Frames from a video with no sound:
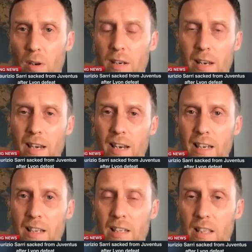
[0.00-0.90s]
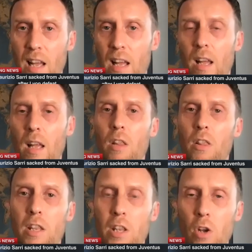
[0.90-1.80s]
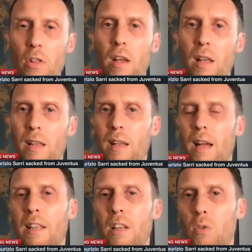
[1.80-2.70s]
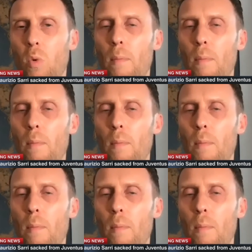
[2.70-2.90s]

and he's there. The other, I think there's one